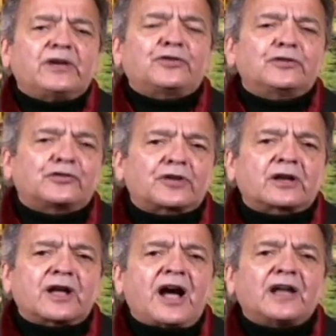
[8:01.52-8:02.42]
reason
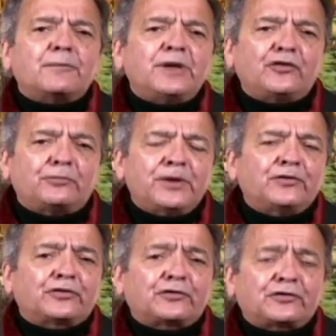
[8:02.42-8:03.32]
this economy has
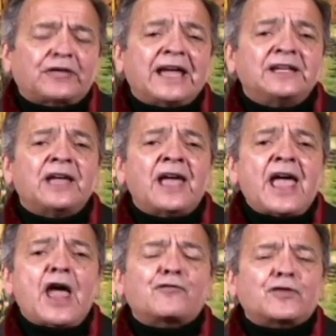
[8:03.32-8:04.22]
been sustained,
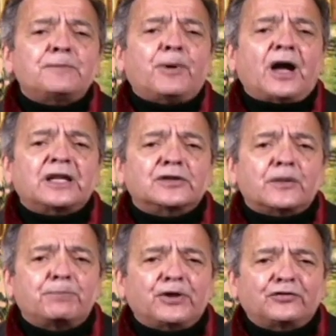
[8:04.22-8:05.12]

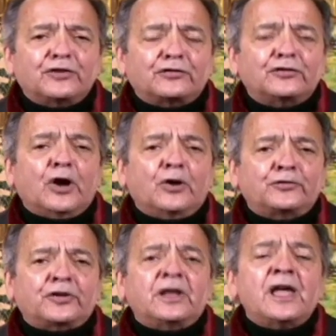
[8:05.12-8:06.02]
everybody in the business
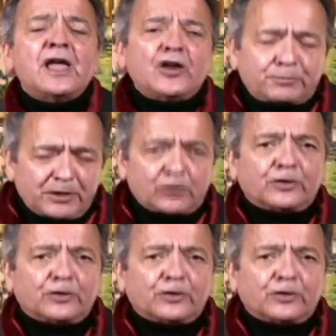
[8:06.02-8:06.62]
knows it, is